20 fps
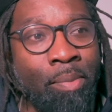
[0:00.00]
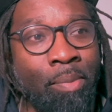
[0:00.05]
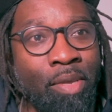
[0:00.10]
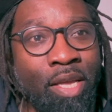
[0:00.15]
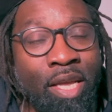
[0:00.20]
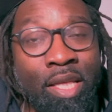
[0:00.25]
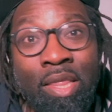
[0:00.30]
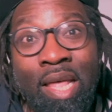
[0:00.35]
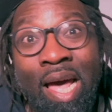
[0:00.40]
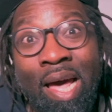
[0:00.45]

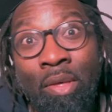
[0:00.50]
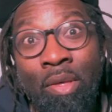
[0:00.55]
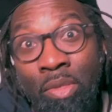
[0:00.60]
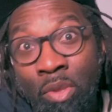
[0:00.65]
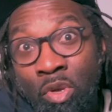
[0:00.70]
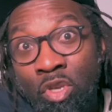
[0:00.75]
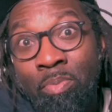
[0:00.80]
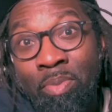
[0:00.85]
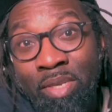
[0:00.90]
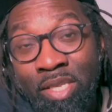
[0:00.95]
in
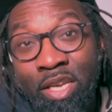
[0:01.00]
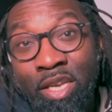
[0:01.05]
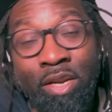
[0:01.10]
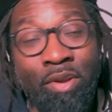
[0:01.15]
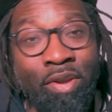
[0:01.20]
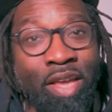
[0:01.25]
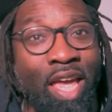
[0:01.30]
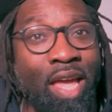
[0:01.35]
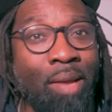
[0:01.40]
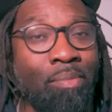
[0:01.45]
those particular
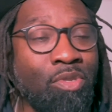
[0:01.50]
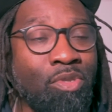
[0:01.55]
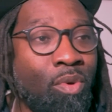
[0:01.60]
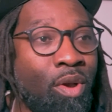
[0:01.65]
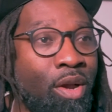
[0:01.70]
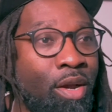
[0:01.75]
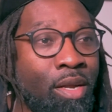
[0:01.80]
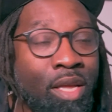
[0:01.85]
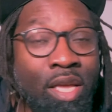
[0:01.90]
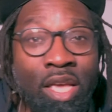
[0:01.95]
games
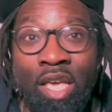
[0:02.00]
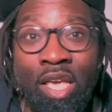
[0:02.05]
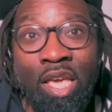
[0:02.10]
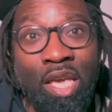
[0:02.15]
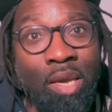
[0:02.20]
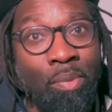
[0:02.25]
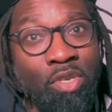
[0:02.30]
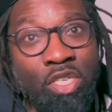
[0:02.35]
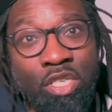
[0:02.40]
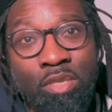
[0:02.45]
where
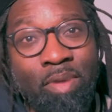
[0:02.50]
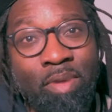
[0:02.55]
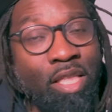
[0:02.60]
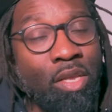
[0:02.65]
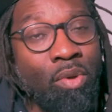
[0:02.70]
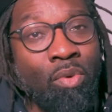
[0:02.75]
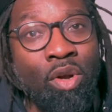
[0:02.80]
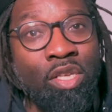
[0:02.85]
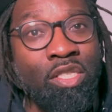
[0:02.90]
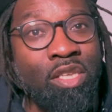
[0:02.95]
he would just make the
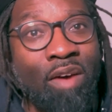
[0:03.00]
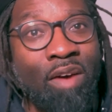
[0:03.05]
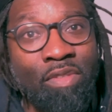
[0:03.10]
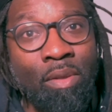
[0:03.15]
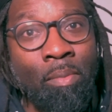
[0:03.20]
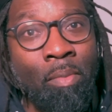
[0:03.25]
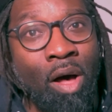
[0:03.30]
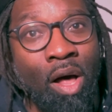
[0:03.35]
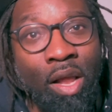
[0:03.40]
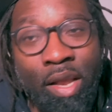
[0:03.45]
runs off the
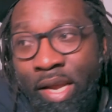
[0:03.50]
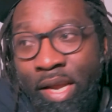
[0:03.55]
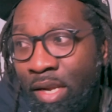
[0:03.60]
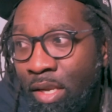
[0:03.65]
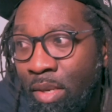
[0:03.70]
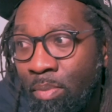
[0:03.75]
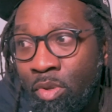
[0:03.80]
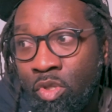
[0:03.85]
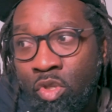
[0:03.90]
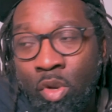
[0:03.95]
ball, and he
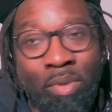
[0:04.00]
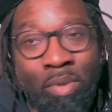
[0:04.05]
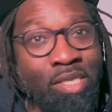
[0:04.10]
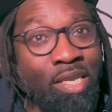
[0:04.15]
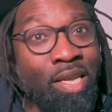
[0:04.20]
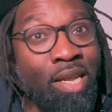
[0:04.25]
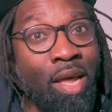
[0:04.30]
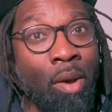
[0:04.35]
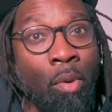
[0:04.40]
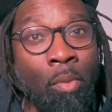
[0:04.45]
was almost
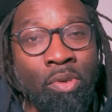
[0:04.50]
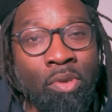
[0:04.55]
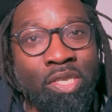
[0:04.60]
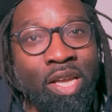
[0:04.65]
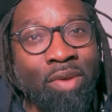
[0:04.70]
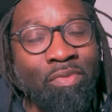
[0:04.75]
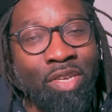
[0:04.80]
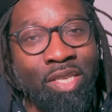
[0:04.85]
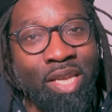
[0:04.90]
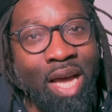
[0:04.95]
in almost
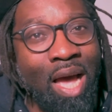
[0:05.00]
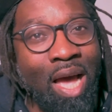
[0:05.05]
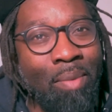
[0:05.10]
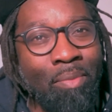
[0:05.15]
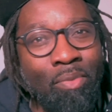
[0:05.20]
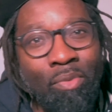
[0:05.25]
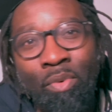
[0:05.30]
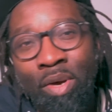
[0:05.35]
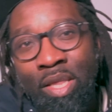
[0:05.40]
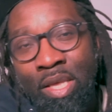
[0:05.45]
every
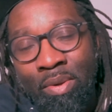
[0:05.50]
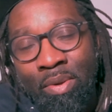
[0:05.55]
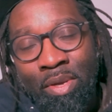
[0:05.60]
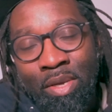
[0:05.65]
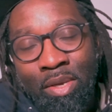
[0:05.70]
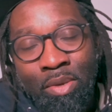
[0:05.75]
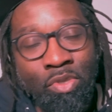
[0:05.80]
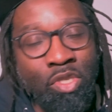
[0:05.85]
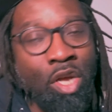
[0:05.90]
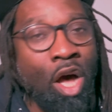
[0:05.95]
time, whether
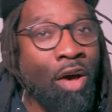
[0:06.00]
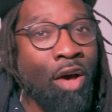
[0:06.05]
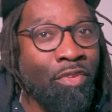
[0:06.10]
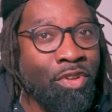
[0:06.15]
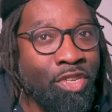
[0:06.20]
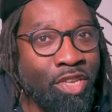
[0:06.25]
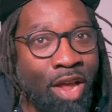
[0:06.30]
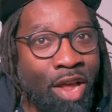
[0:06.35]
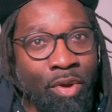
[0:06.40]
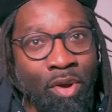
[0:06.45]
he was
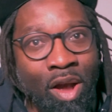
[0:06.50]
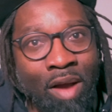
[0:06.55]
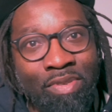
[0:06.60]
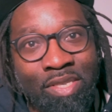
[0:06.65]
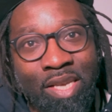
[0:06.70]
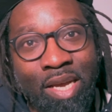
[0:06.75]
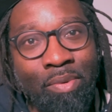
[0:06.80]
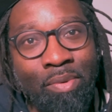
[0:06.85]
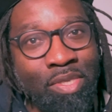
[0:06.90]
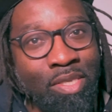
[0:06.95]
onside or
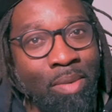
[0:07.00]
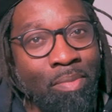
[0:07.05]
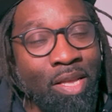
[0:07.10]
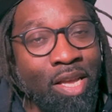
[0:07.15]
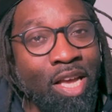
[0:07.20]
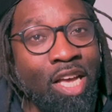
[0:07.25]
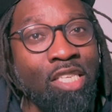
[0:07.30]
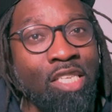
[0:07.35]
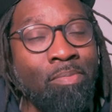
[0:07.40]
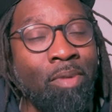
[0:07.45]
offside was something else.